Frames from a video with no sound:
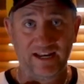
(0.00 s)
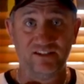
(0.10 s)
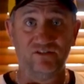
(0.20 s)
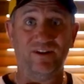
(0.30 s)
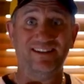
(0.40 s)
Had to
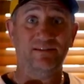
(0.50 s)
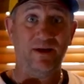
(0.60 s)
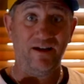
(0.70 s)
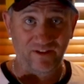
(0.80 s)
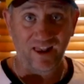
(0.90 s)
sort out some
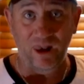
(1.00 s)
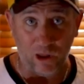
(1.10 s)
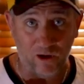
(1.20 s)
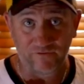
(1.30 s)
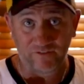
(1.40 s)
other
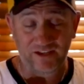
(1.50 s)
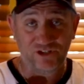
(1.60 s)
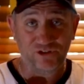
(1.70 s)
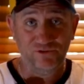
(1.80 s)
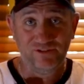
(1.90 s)
life
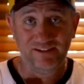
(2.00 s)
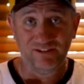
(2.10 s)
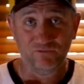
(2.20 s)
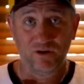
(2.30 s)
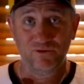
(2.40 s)
issues
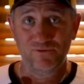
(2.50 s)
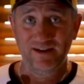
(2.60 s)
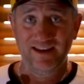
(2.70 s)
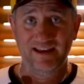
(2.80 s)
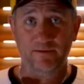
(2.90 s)
as well.